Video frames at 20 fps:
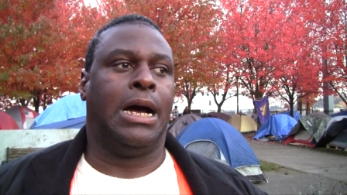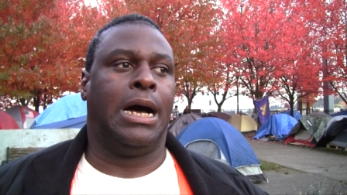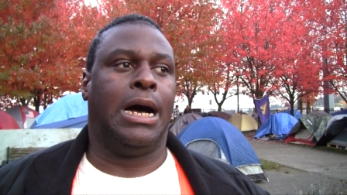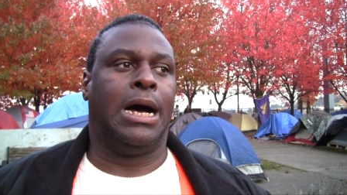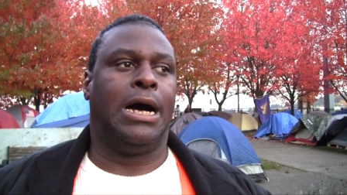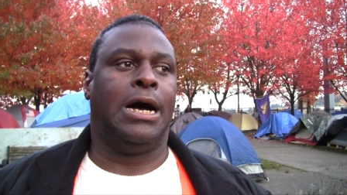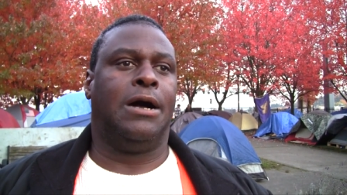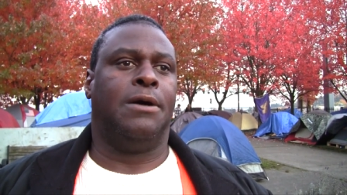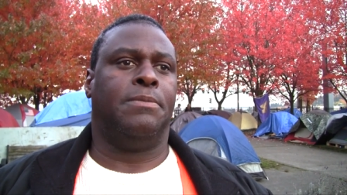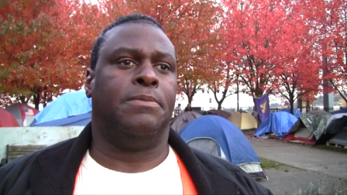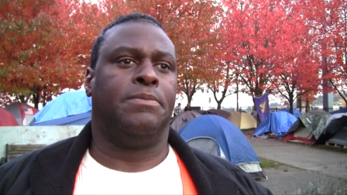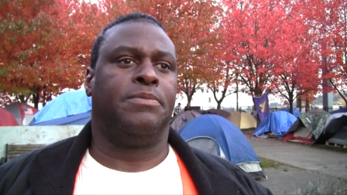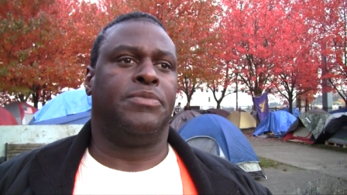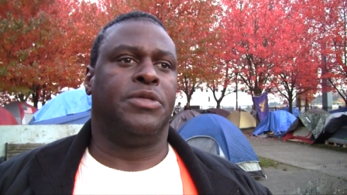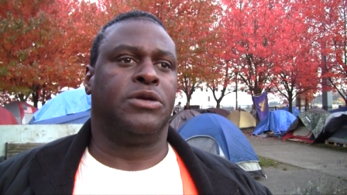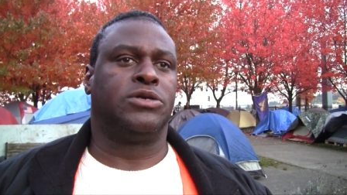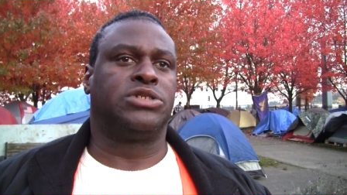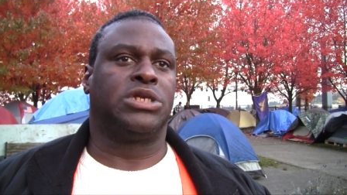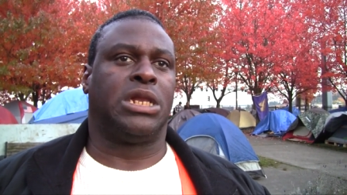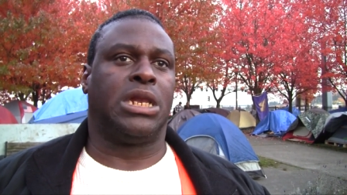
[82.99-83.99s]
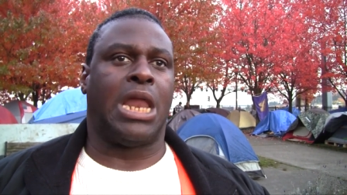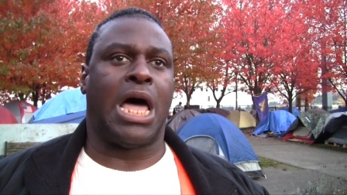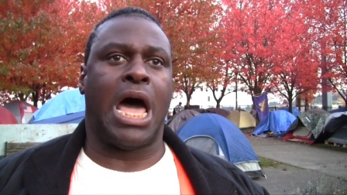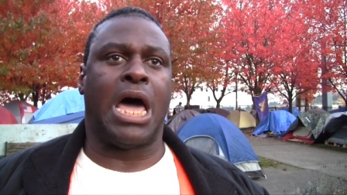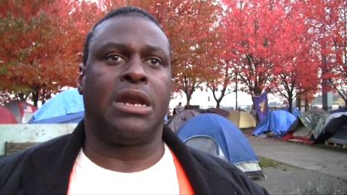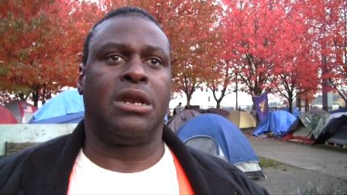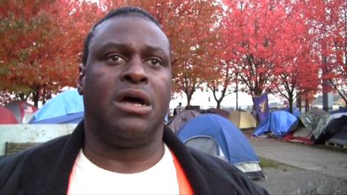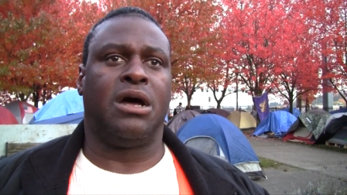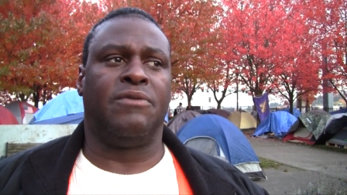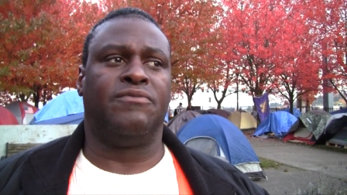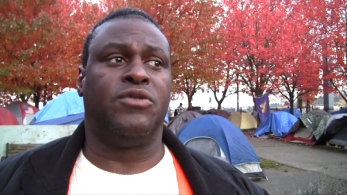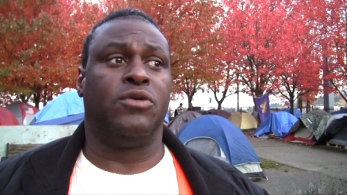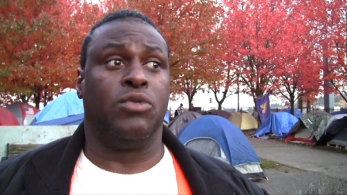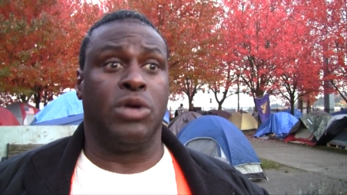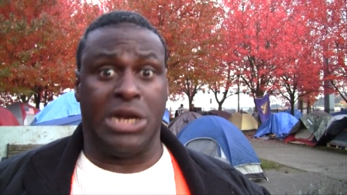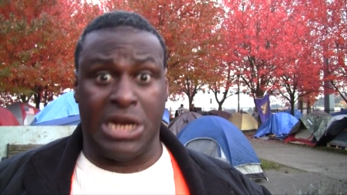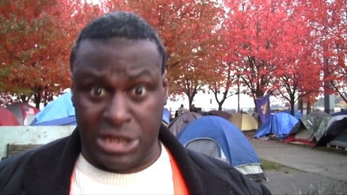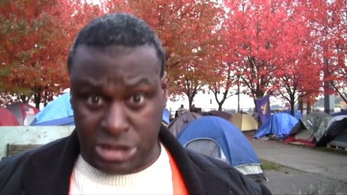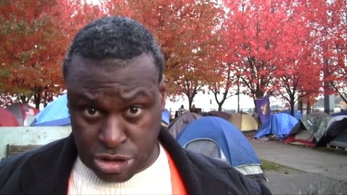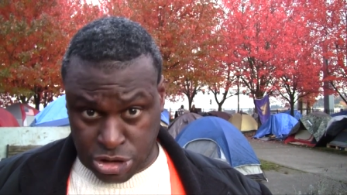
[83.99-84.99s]
Um, there's a lot of the
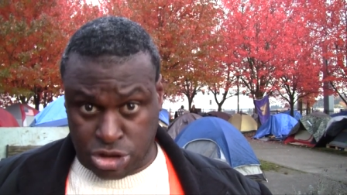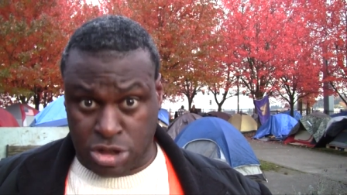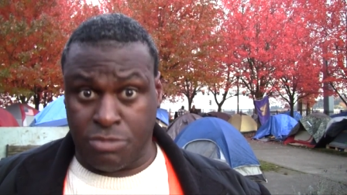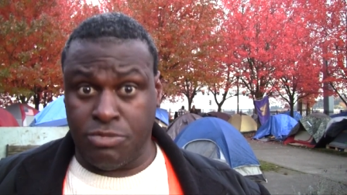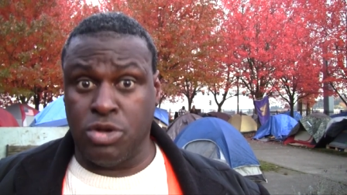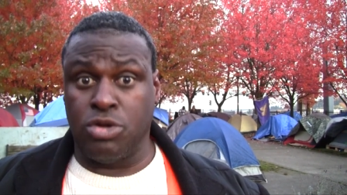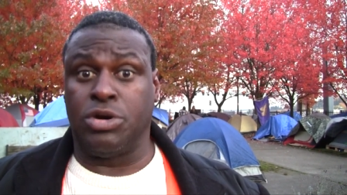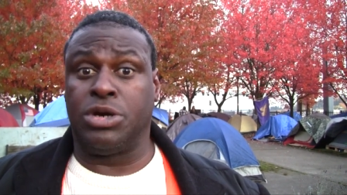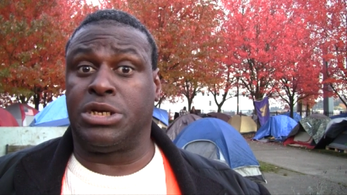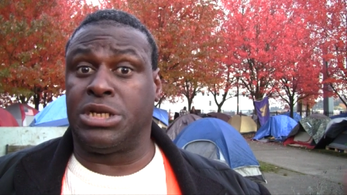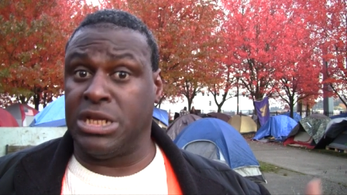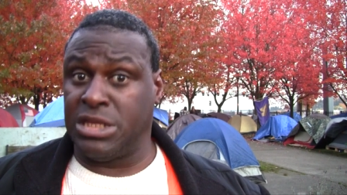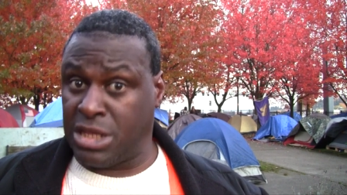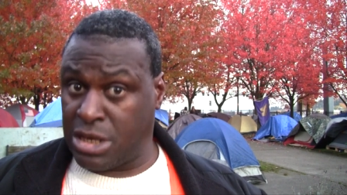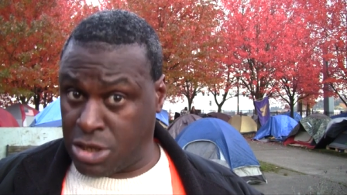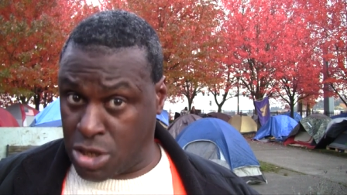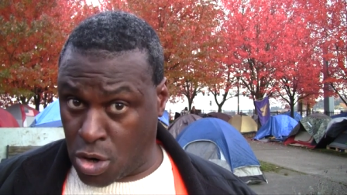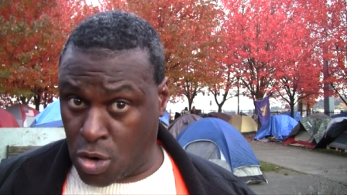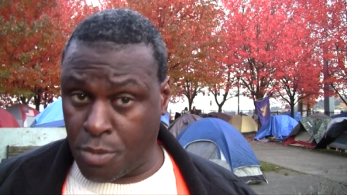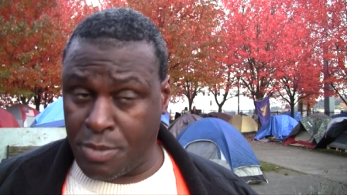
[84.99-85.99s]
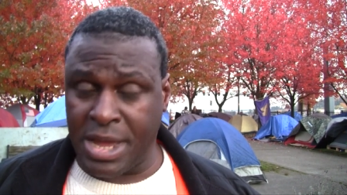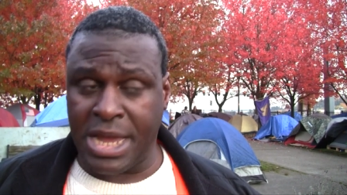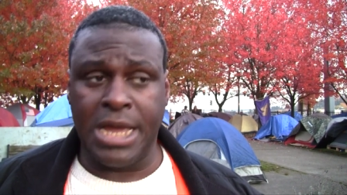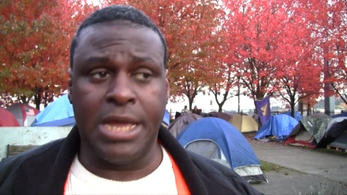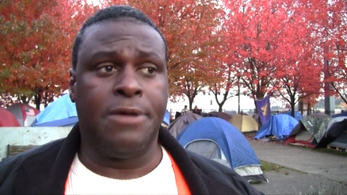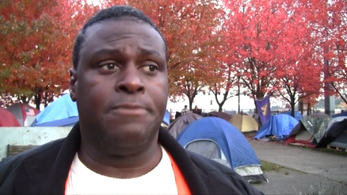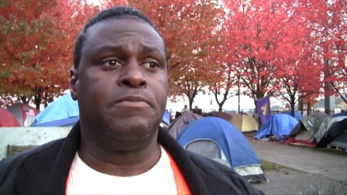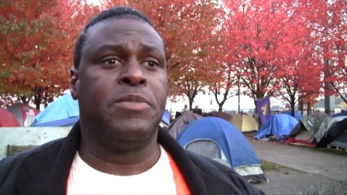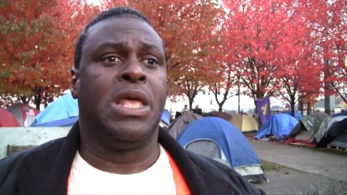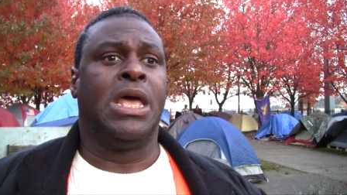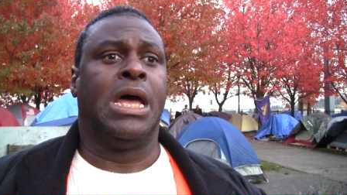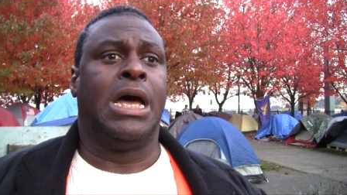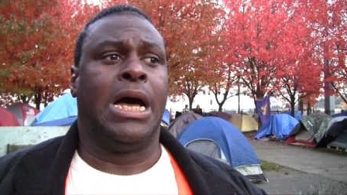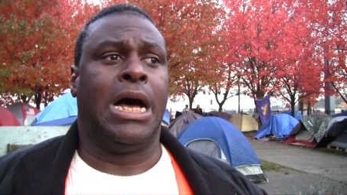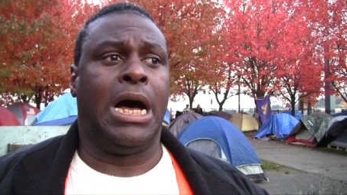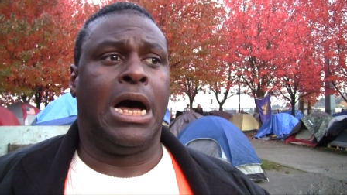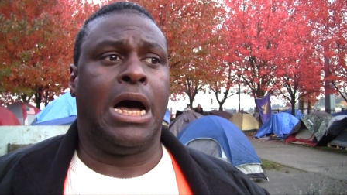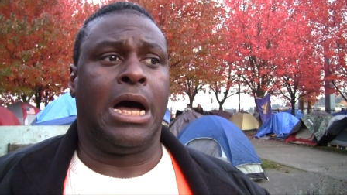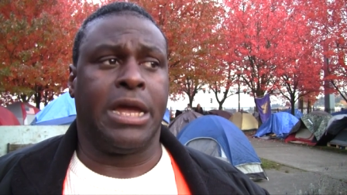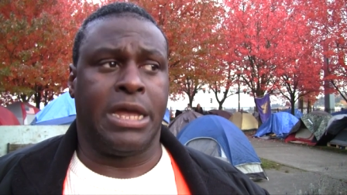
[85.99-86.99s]
religious community that know me
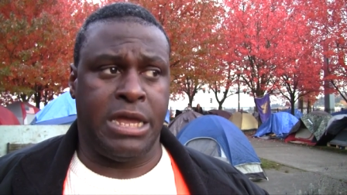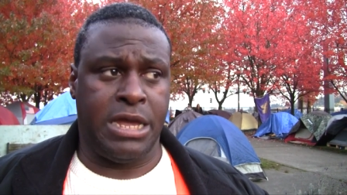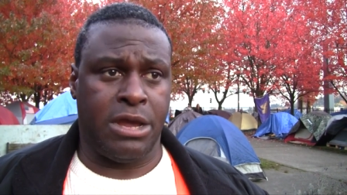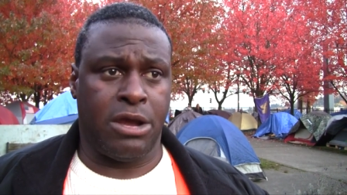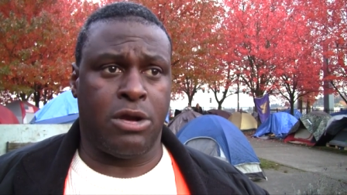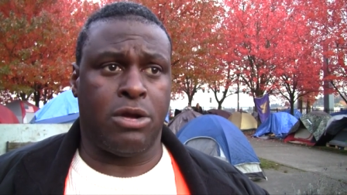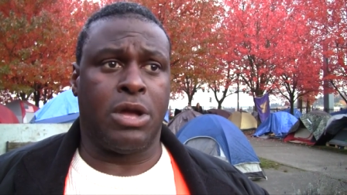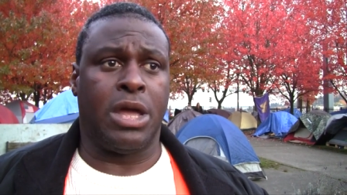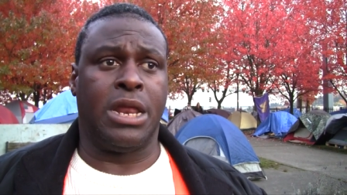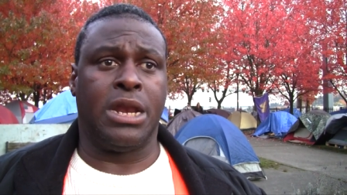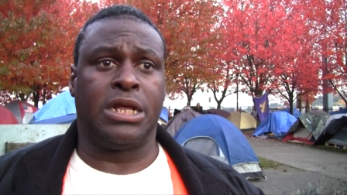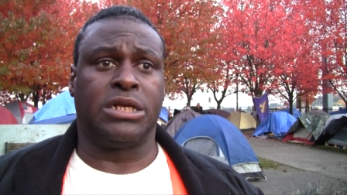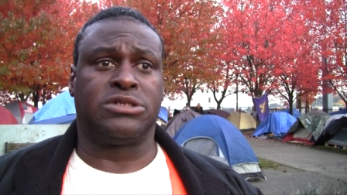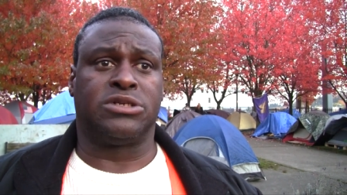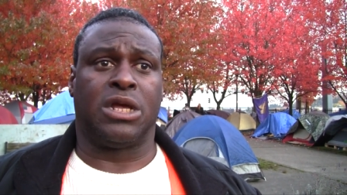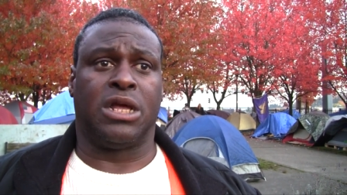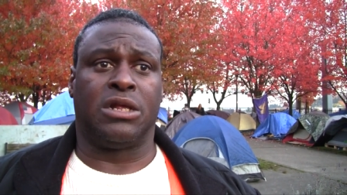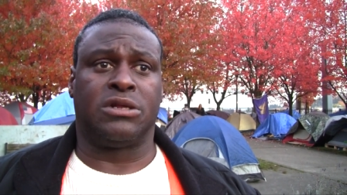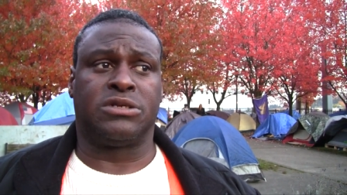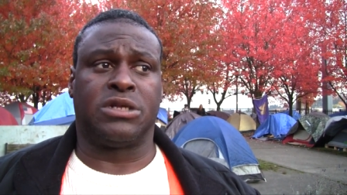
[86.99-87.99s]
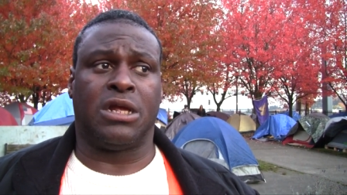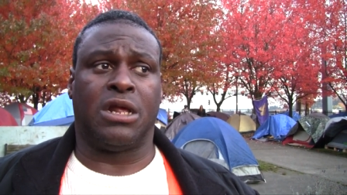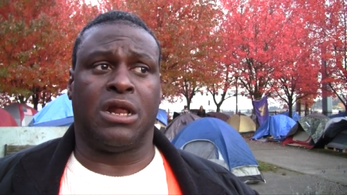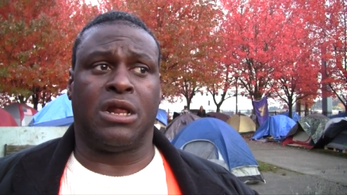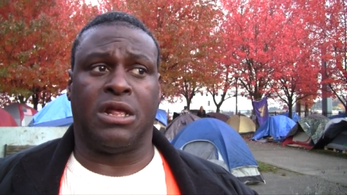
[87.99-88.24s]
uh, here and as, as,